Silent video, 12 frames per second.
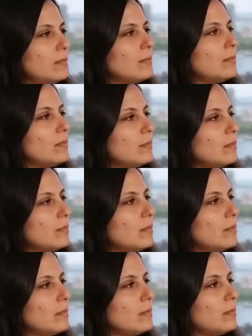
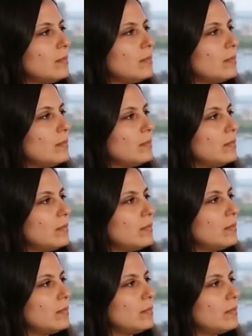
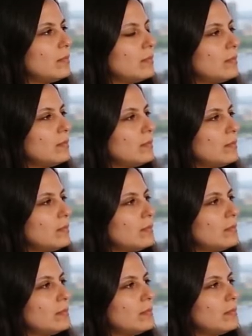
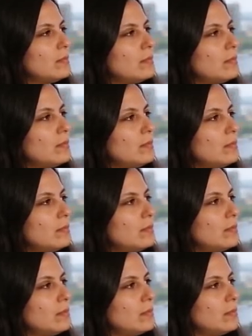
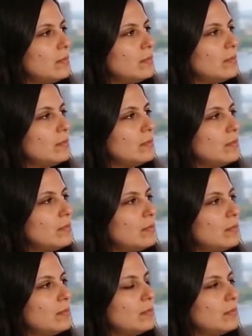
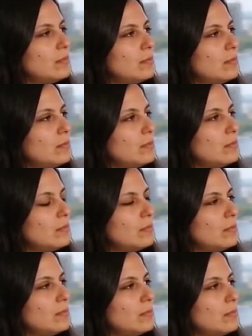
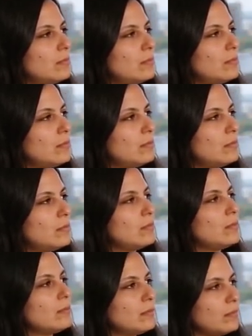[no speech]